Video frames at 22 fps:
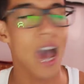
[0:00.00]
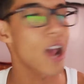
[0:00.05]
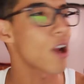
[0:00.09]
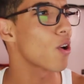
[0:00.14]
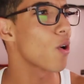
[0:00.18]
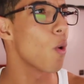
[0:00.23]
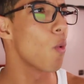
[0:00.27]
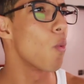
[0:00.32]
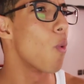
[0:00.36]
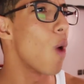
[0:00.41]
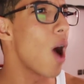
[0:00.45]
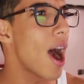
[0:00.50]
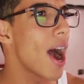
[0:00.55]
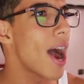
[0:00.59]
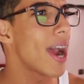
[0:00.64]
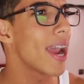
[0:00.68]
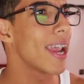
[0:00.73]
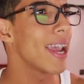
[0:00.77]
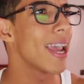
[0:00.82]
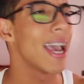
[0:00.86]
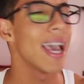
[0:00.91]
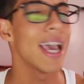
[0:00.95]
I don't know
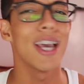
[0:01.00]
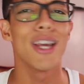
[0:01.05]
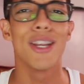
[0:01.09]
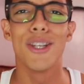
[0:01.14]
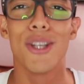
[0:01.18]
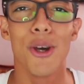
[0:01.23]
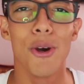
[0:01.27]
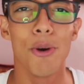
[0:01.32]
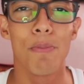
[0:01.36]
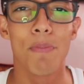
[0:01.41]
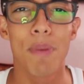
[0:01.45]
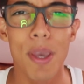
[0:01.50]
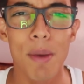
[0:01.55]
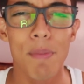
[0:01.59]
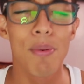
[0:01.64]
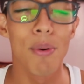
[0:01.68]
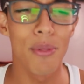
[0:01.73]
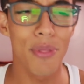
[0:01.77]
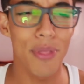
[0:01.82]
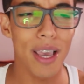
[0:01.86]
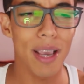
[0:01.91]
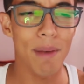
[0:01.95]
why do
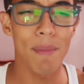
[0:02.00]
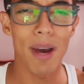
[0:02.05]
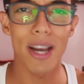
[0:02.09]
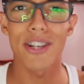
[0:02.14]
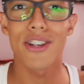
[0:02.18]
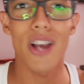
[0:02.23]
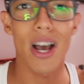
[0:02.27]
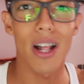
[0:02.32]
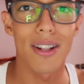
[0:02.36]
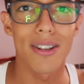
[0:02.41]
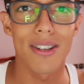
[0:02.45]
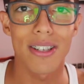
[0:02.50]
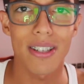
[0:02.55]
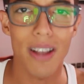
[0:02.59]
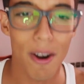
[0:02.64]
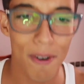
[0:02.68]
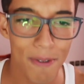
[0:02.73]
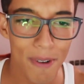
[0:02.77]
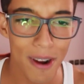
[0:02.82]
people think my challenges are